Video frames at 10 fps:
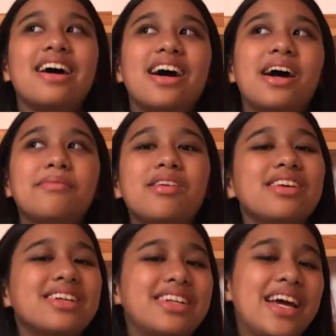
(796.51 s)
I'm
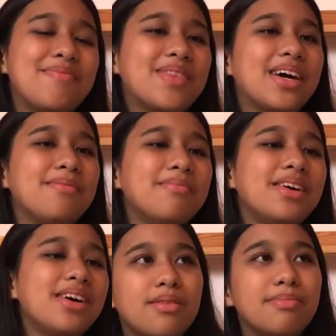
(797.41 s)
not going to name
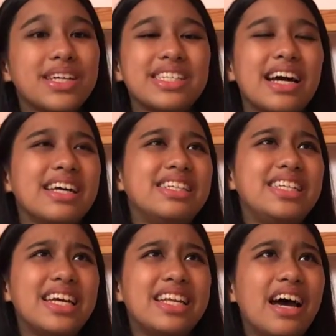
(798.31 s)
them because I
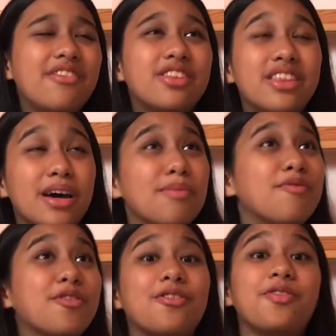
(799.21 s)
DNF'd
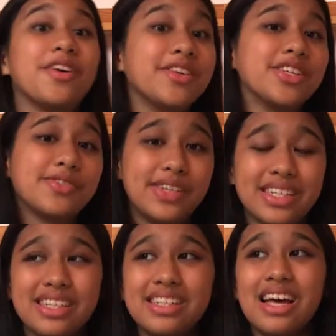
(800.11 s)
them for various
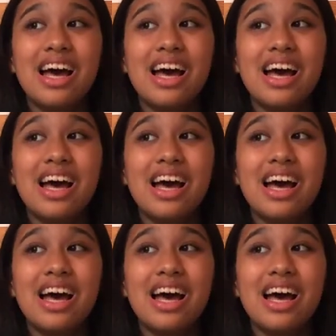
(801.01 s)
reasons.